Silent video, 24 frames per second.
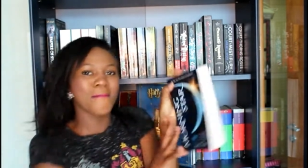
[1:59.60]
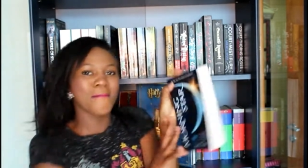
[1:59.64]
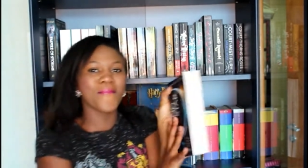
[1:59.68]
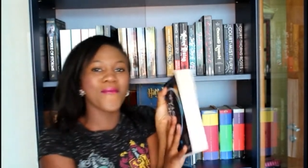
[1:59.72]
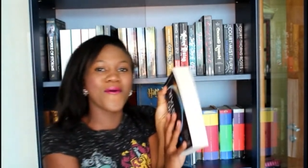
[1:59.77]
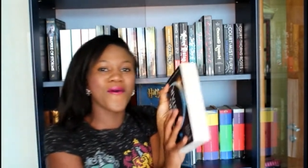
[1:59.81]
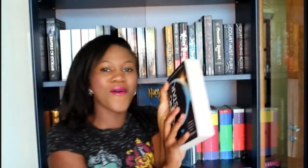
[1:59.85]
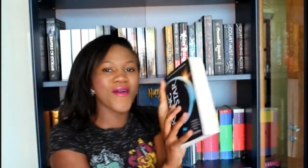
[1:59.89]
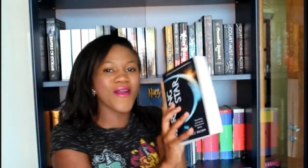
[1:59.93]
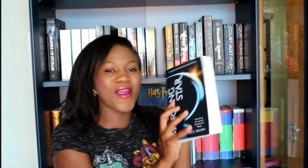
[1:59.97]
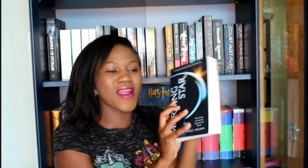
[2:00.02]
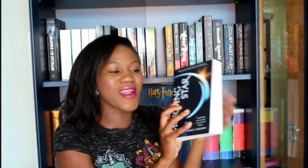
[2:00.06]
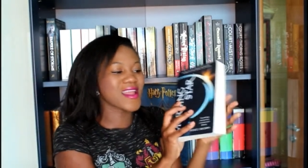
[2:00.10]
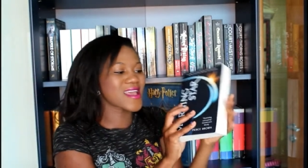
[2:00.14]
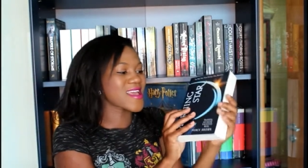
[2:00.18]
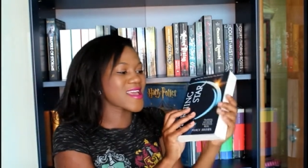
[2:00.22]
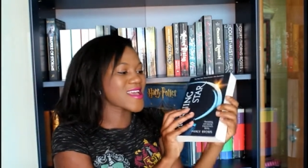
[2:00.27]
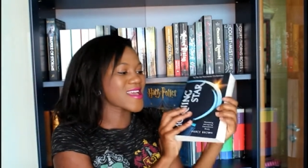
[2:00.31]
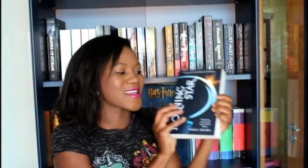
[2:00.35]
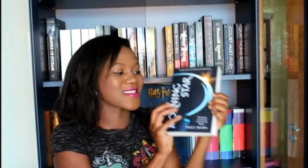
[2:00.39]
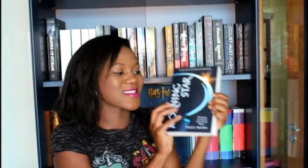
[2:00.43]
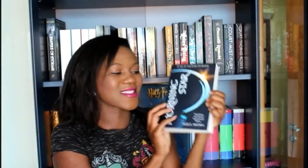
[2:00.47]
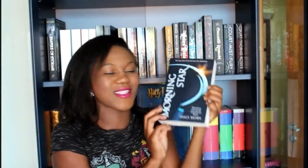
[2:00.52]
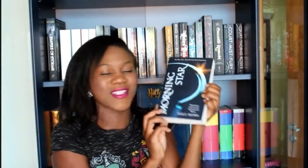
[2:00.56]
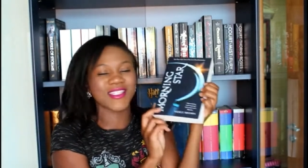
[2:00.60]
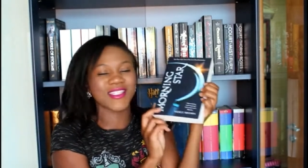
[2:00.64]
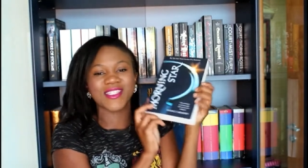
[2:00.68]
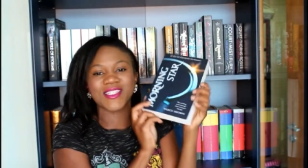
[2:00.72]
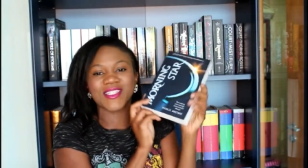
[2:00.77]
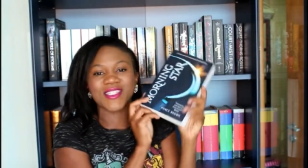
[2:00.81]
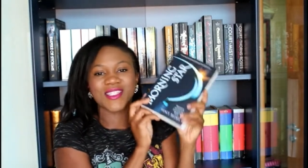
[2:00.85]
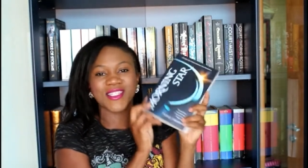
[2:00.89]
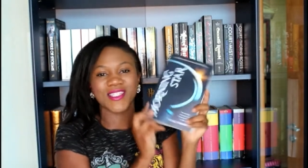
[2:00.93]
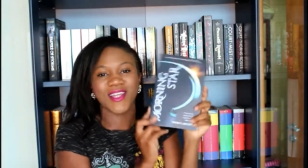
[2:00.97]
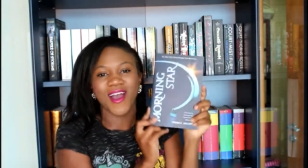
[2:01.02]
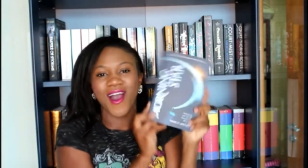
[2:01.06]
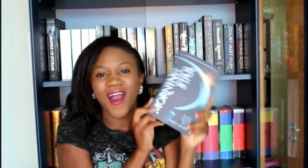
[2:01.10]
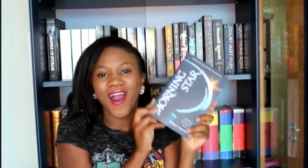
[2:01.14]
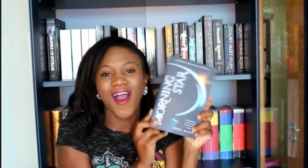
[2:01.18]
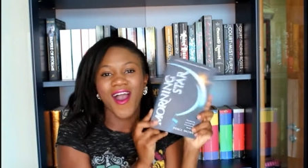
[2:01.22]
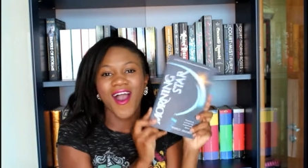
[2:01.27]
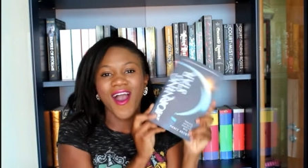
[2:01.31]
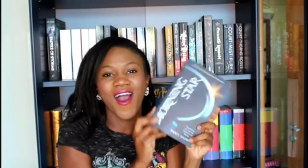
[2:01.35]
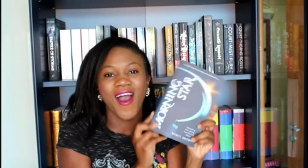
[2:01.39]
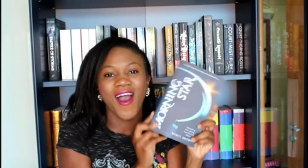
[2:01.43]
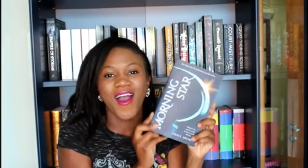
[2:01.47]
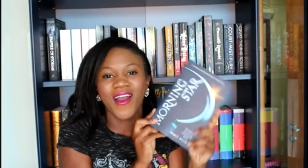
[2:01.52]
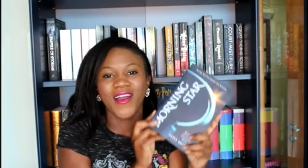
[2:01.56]
Morning
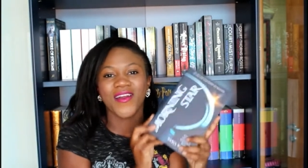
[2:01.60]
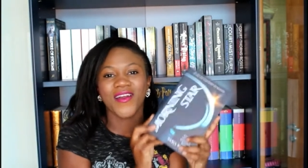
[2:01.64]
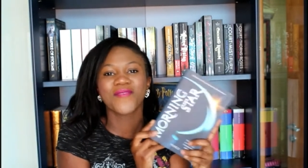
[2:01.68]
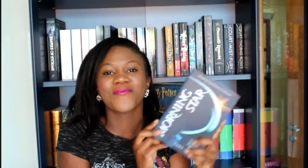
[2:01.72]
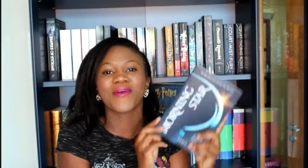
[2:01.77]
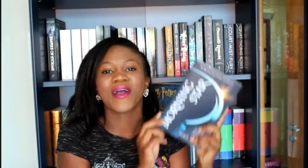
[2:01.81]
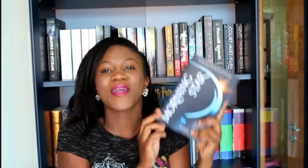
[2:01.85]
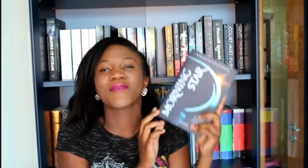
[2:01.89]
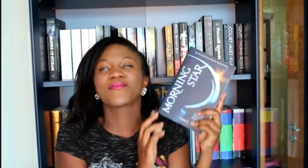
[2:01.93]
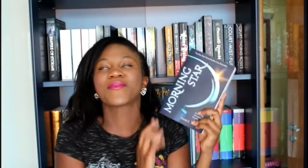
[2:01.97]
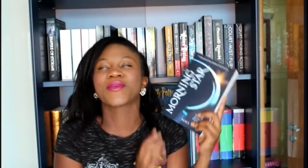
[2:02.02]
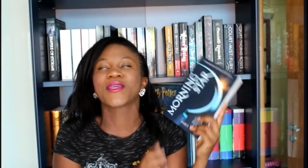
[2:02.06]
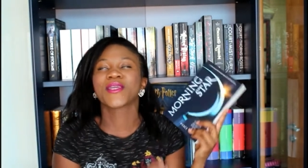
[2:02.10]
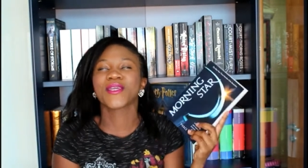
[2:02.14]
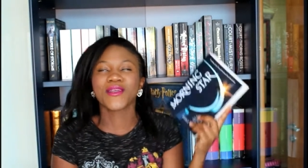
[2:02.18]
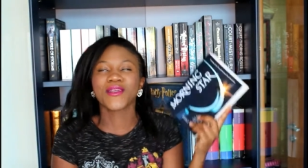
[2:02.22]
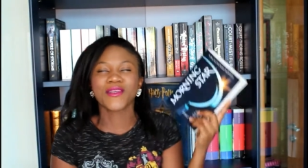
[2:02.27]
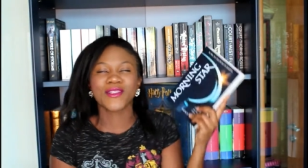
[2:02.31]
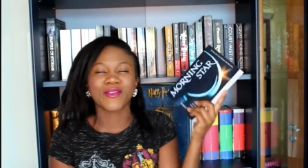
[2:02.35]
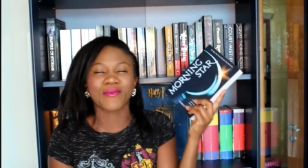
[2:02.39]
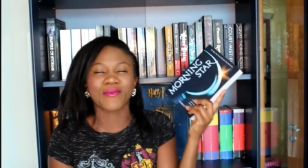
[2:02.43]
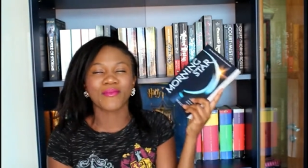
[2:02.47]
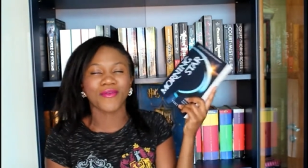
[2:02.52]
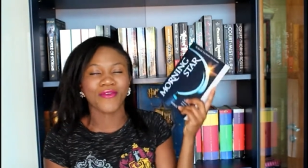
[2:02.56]
Star by Pierce